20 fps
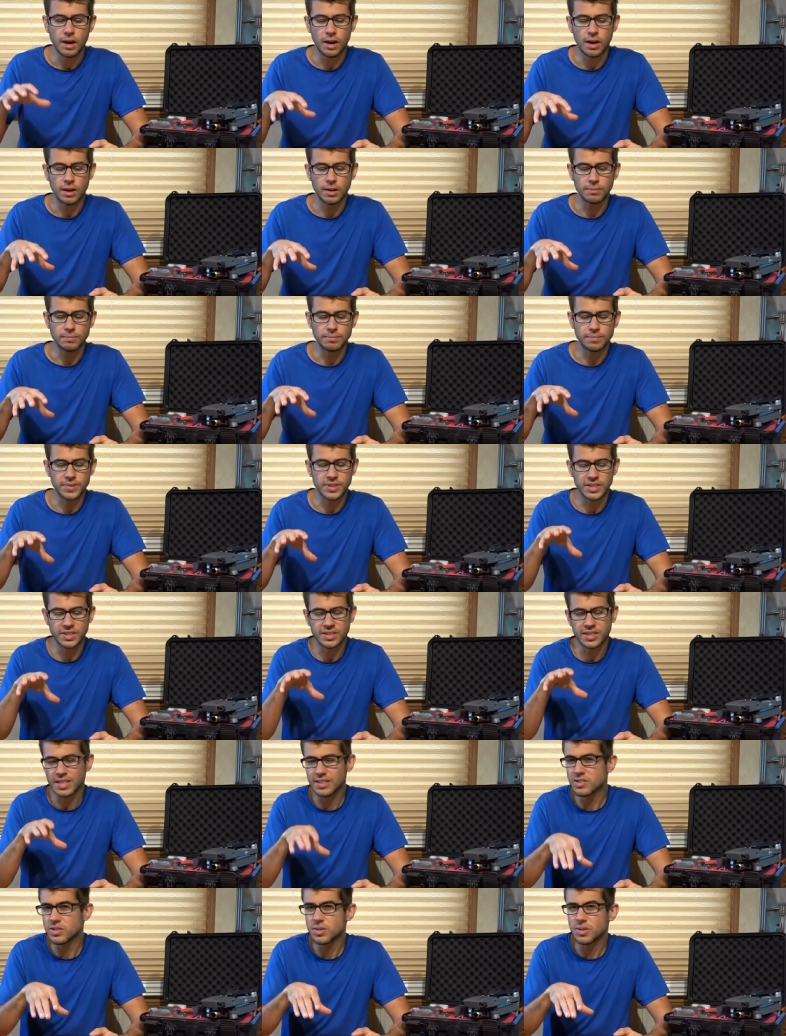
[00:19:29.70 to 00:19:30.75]
The
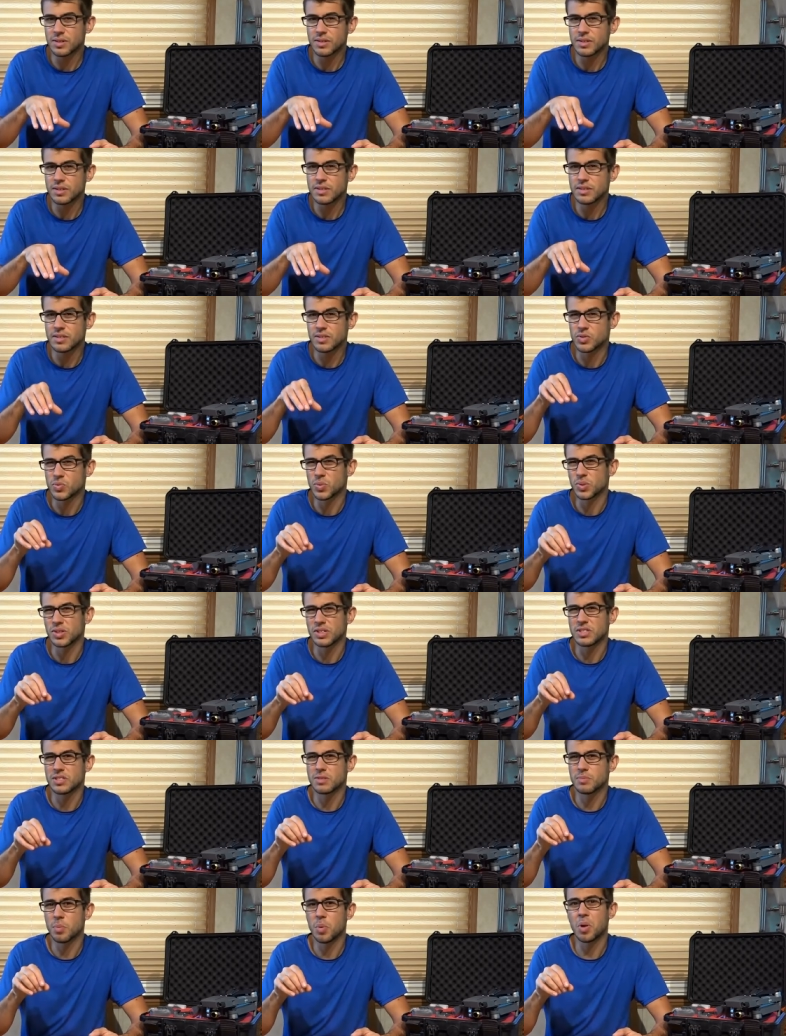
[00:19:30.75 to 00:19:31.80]
sensor in this is really
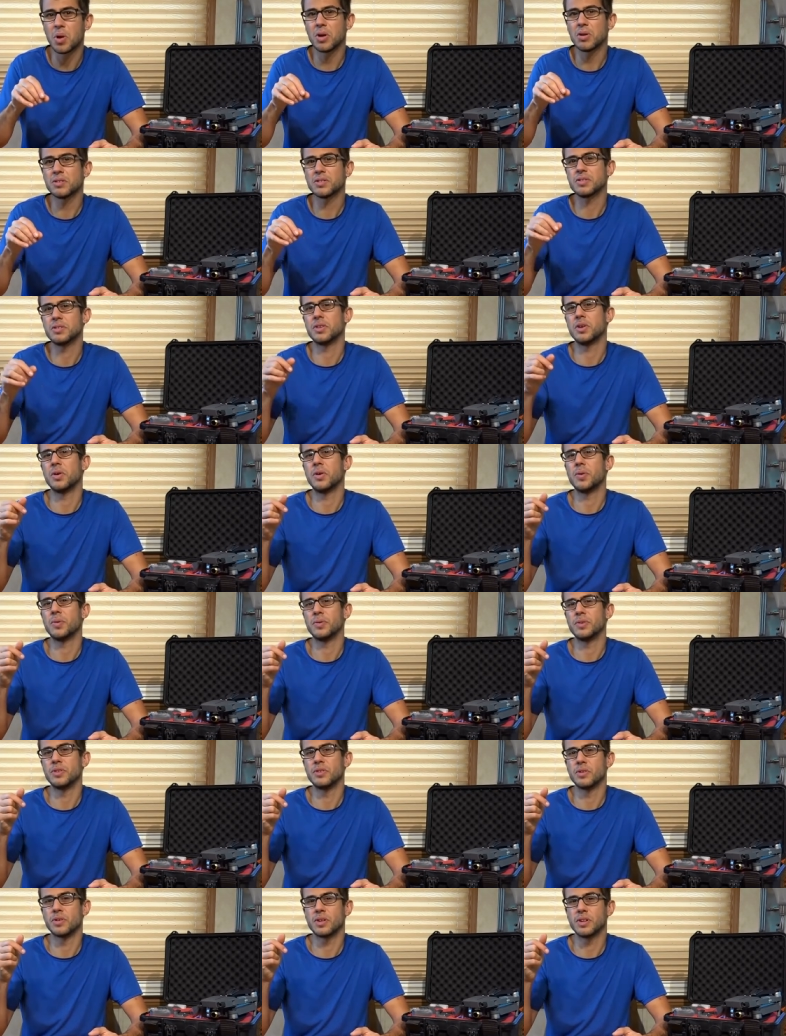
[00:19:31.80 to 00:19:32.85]
small, so
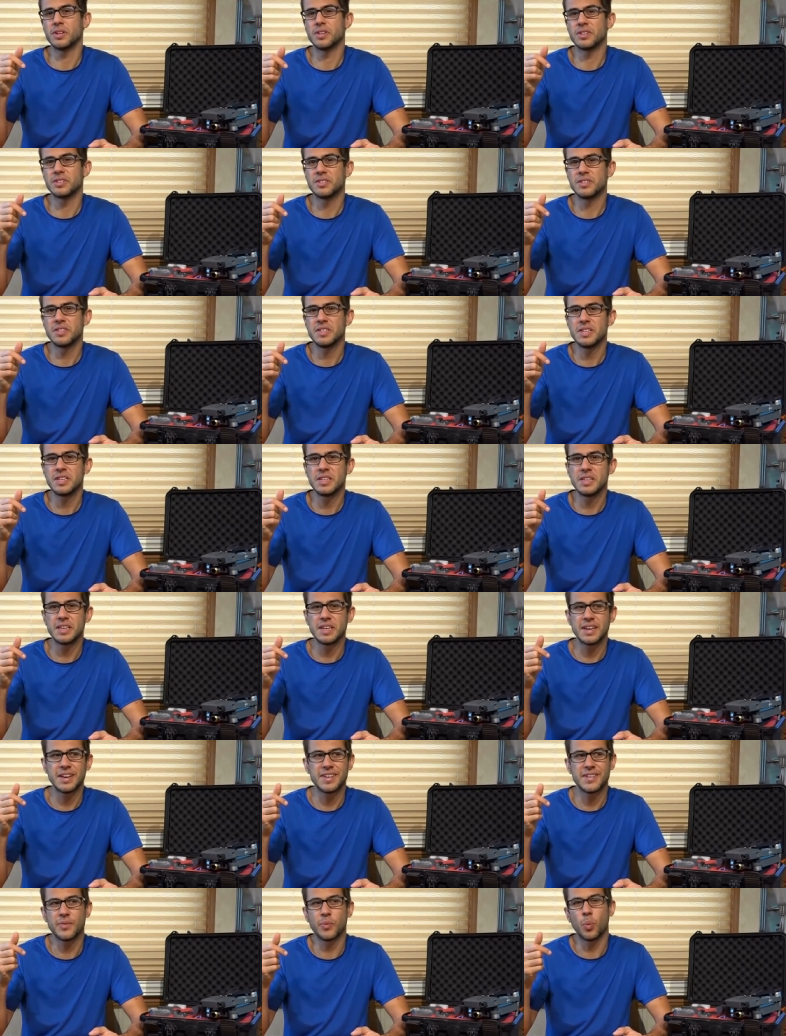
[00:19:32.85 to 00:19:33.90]
you're going to see
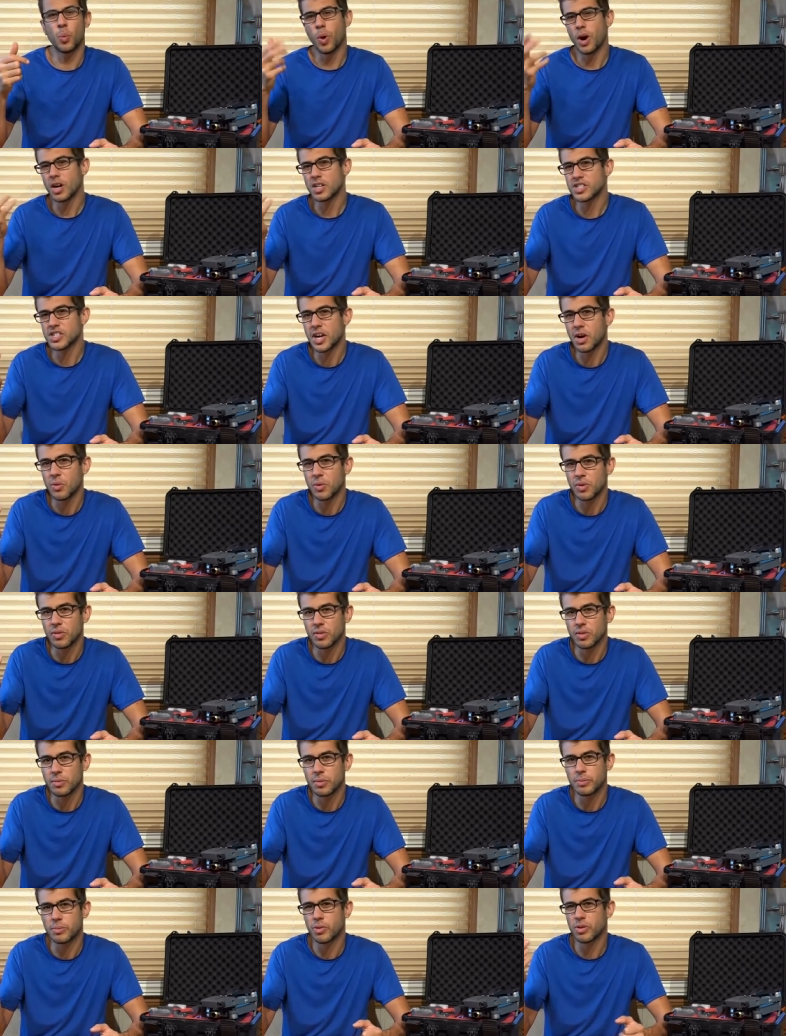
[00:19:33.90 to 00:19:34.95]
it wash out a
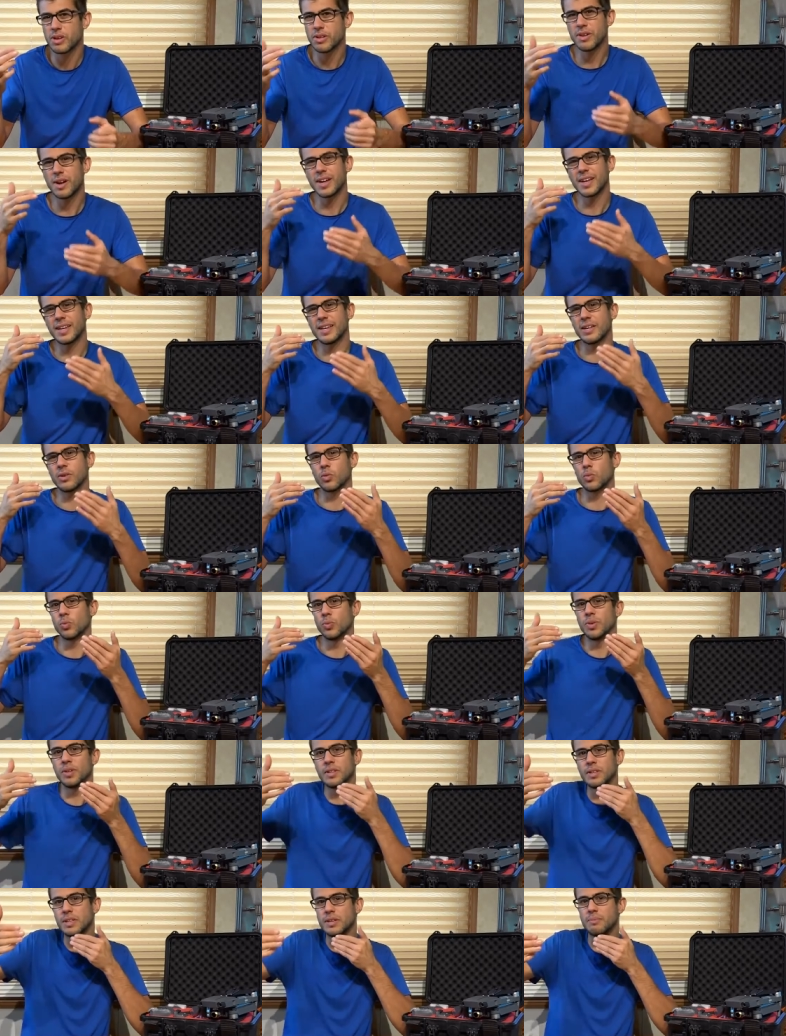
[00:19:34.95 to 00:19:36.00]
little bit more. You're not getting a
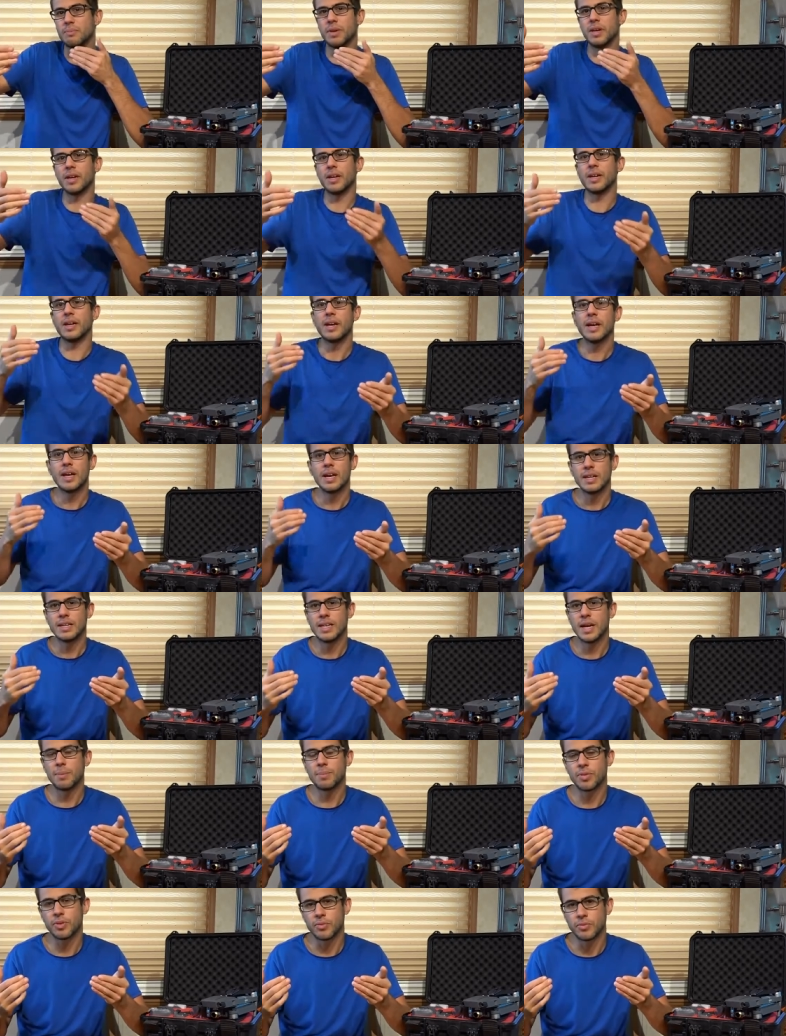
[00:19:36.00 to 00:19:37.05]
really big
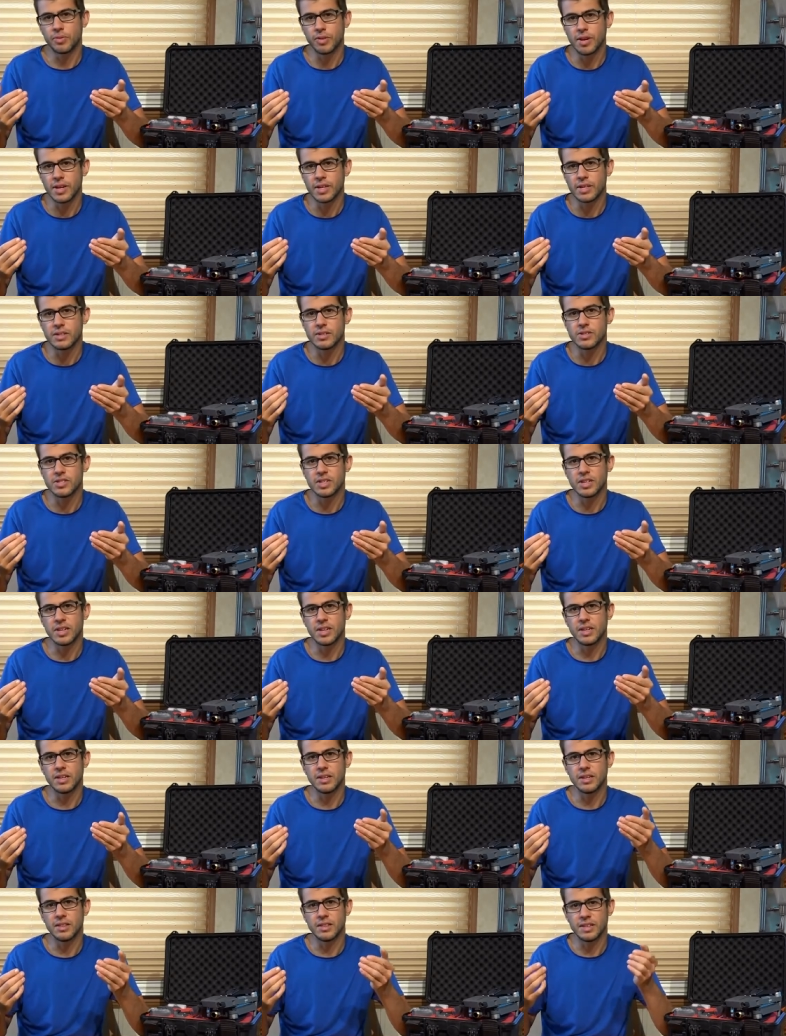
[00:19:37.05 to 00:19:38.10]
depth of range
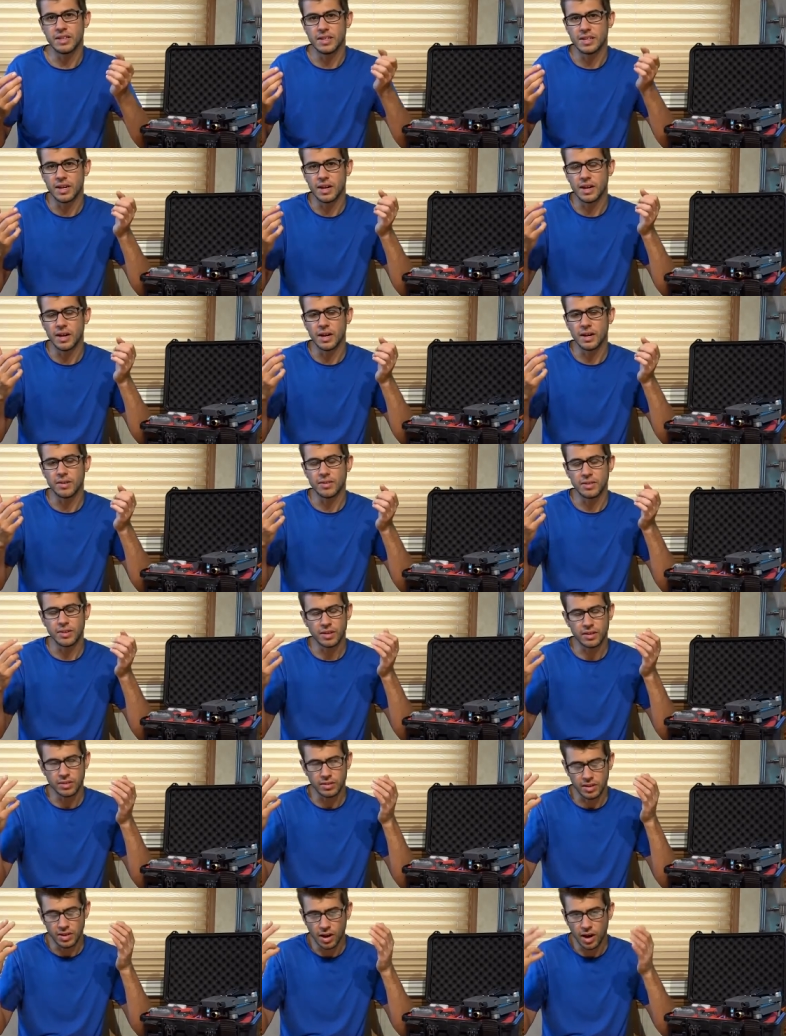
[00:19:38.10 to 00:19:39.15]
in the
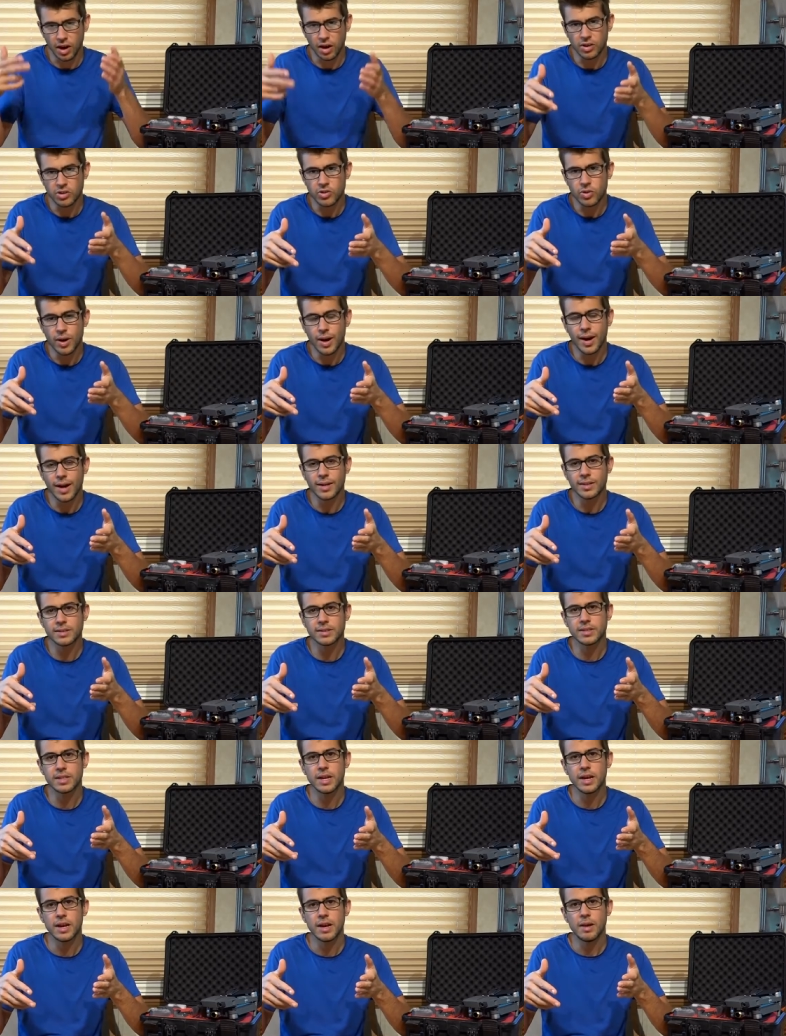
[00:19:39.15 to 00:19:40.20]

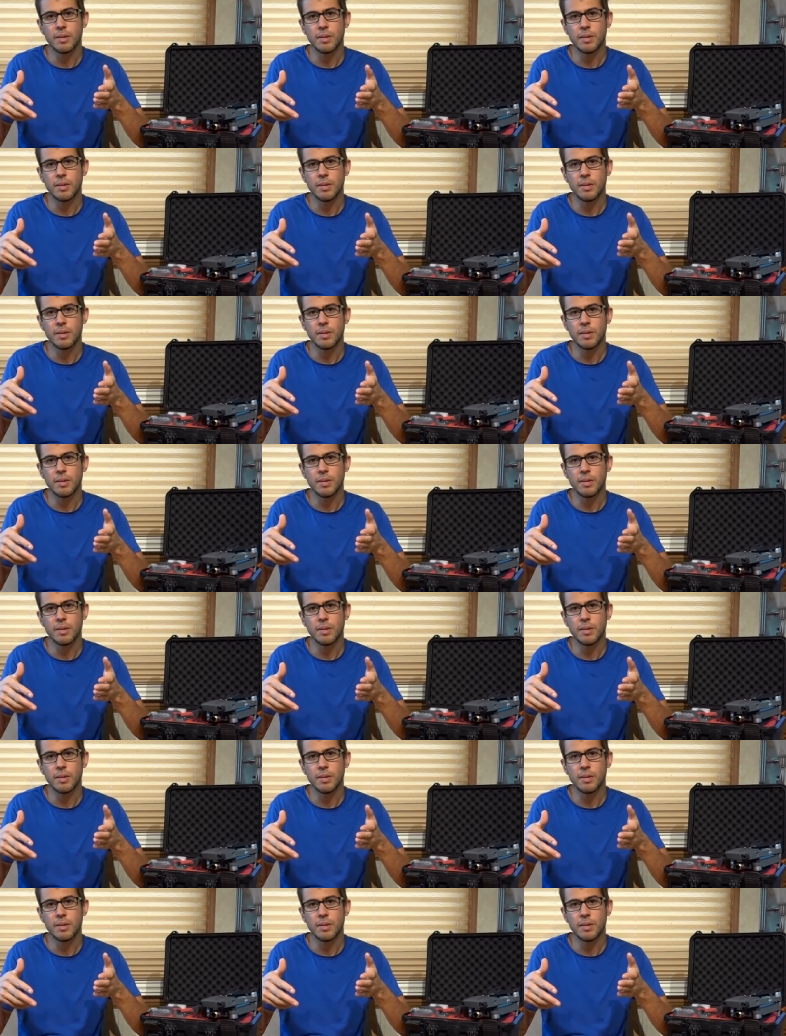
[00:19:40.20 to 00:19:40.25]
contrast.